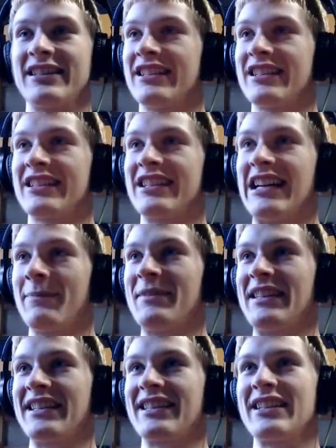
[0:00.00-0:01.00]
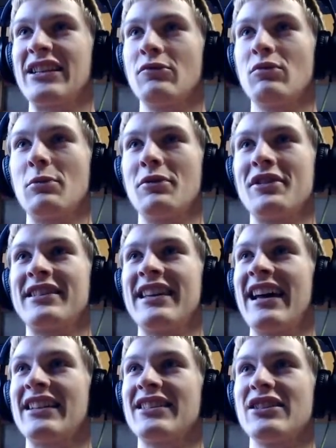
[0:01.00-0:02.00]
Stop this! What was
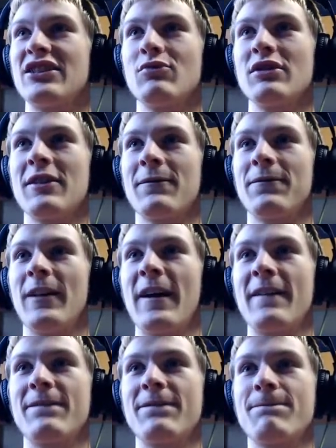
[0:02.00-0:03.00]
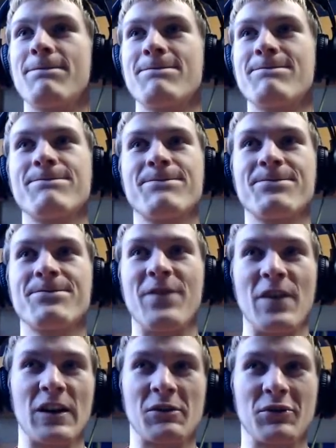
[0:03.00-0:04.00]
that? What the flying
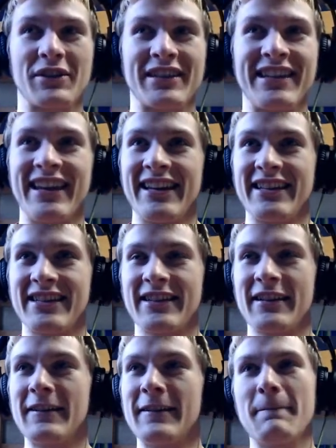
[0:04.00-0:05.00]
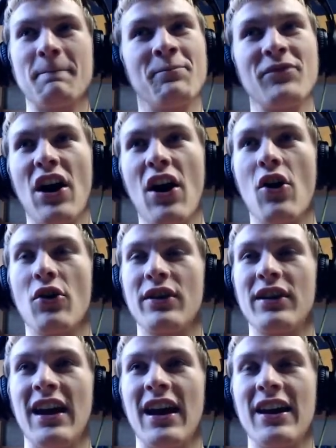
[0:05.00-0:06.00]
fuck was this?
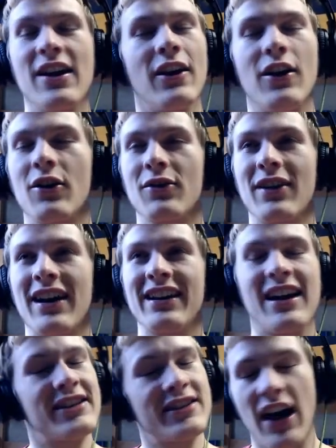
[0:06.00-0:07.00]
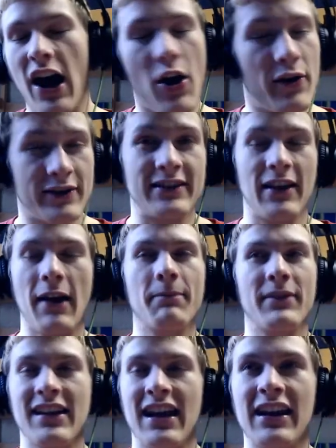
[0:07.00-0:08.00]
Okay, alright, it's- oh,
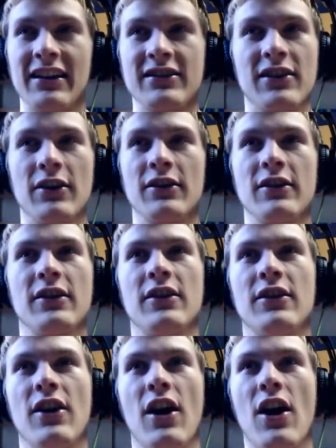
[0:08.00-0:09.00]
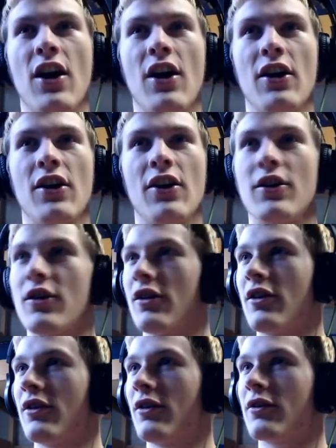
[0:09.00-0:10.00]
can I-
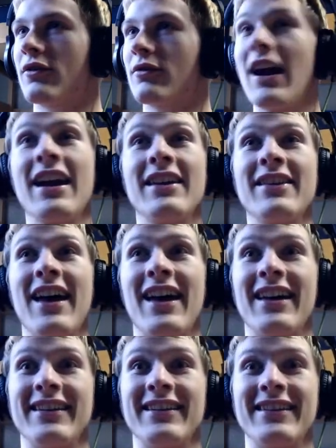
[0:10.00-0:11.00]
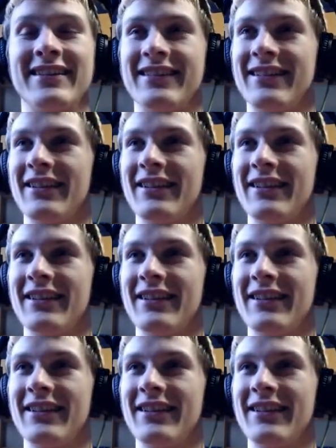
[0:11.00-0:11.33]
Alrighty then!